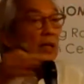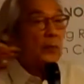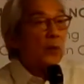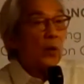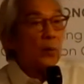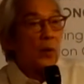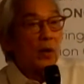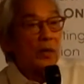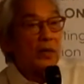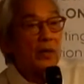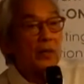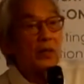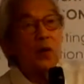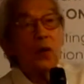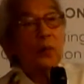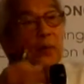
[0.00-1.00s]
it more
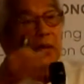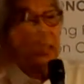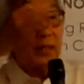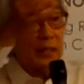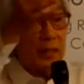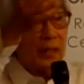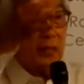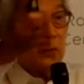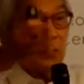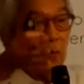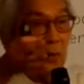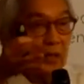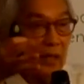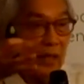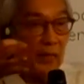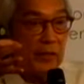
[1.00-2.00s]
modern, or make it into
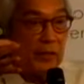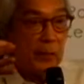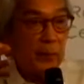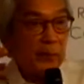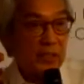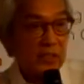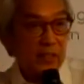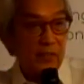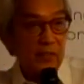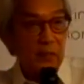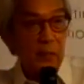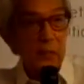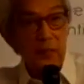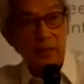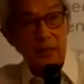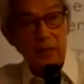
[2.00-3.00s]
whatever you perceive it to
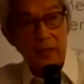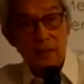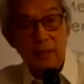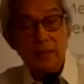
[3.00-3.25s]
be.